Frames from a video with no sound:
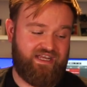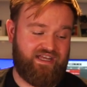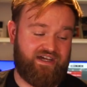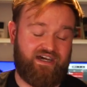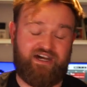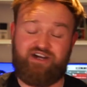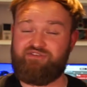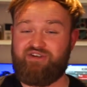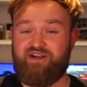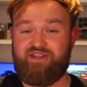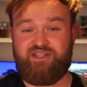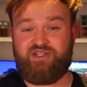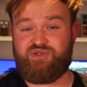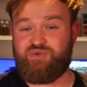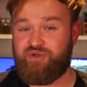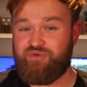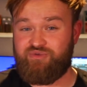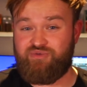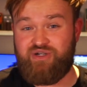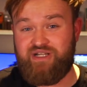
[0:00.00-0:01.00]
I find this
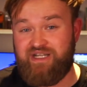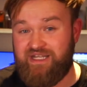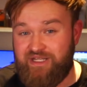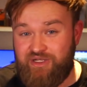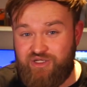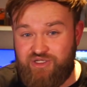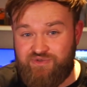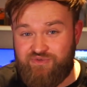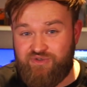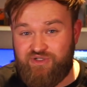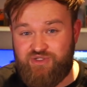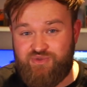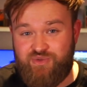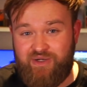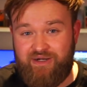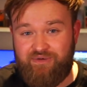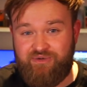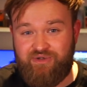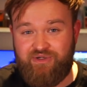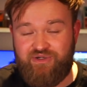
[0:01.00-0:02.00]
one really useful as
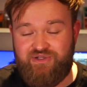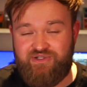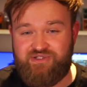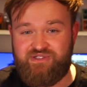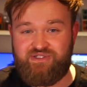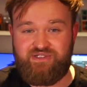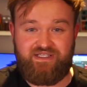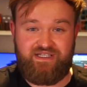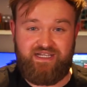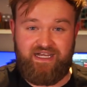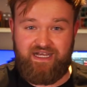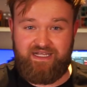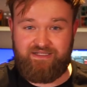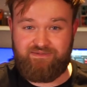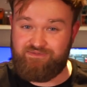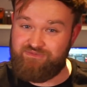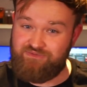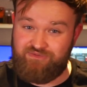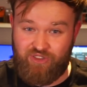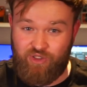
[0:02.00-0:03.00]
well because I
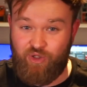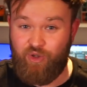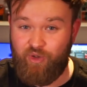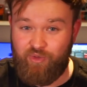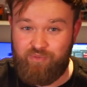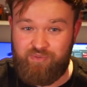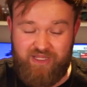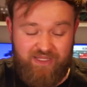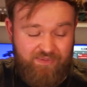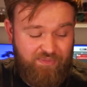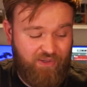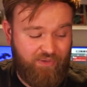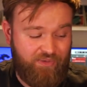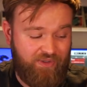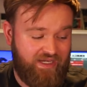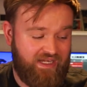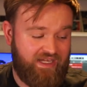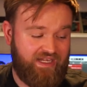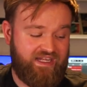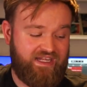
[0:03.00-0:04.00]
record people,
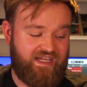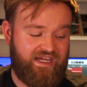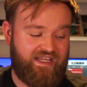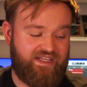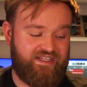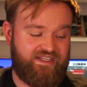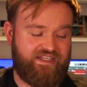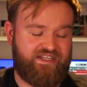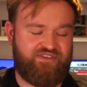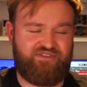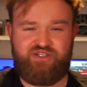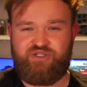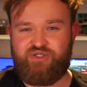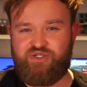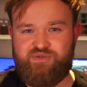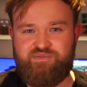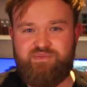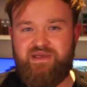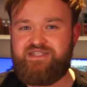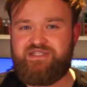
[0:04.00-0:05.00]
and if you're
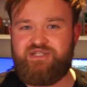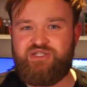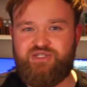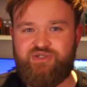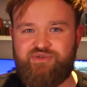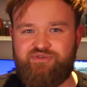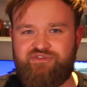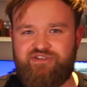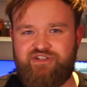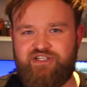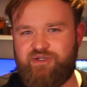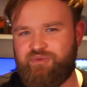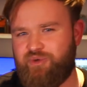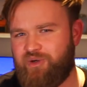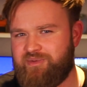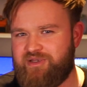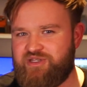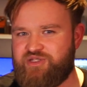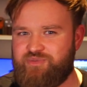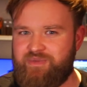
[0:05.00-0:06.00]
just missing something and you
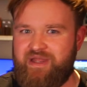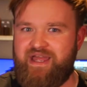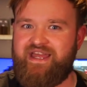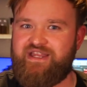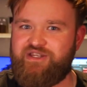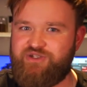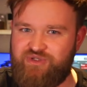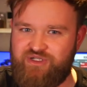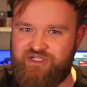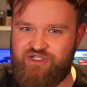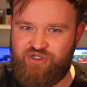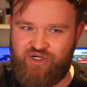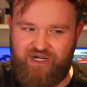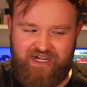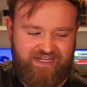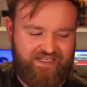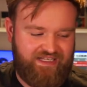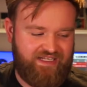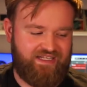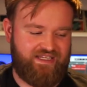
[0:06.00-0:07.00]
want a bit something extra in a
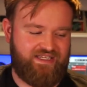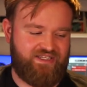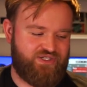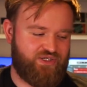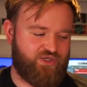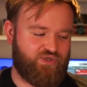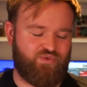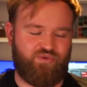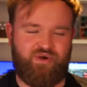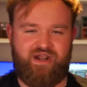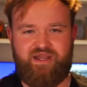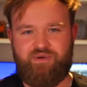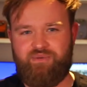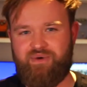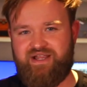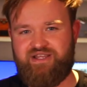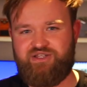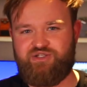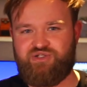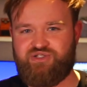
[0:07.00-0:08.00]
track, it's a great
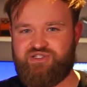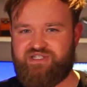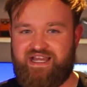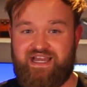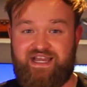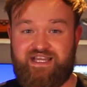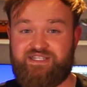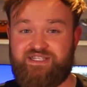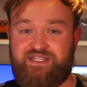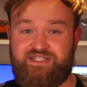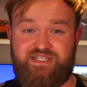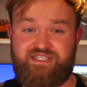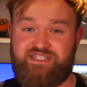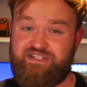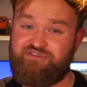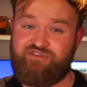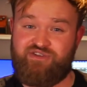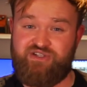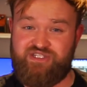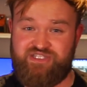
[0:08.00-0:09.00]
way just to access a
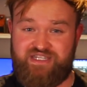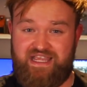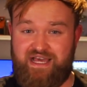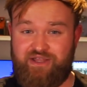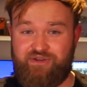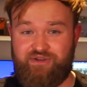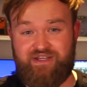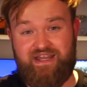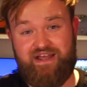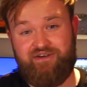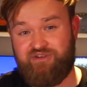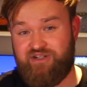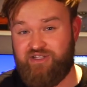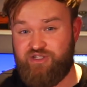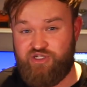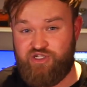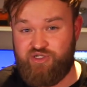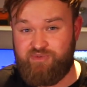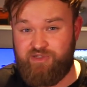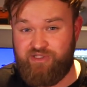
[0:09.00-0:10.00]
different sound and have an
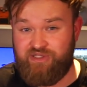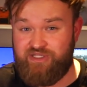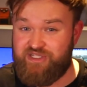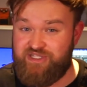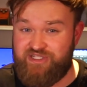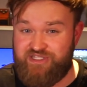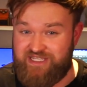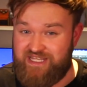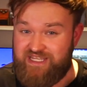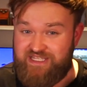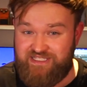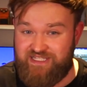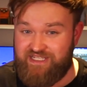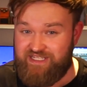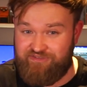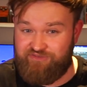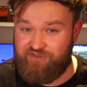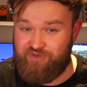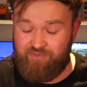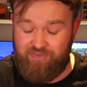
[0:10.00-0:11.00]
instrument that sits in a
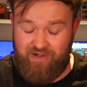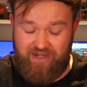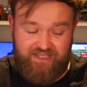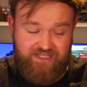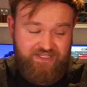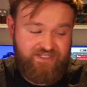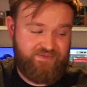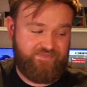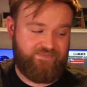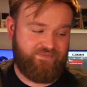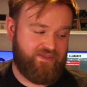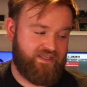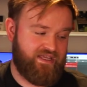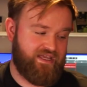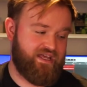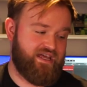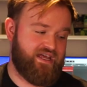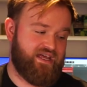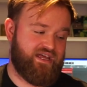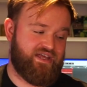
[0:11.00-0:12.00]
different place.
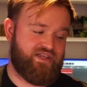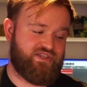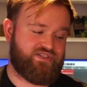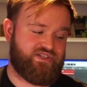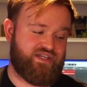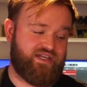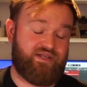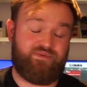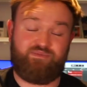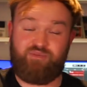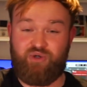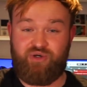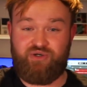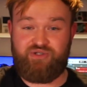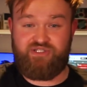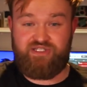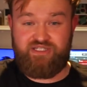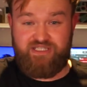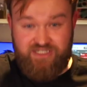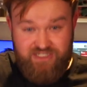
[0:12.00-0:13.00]
So more
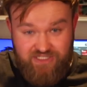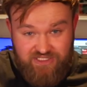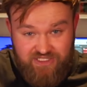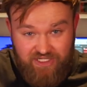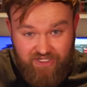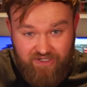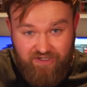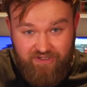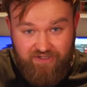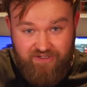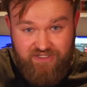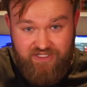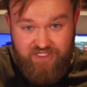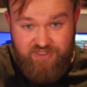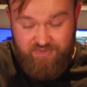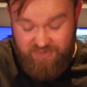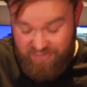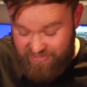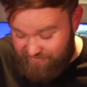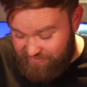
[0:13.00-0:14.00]
onto this guitar
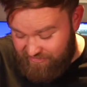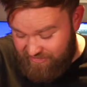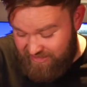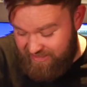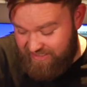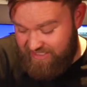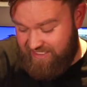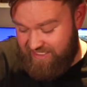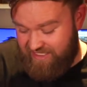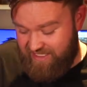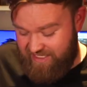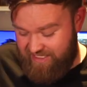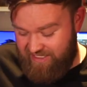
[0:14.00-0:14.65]
specifically.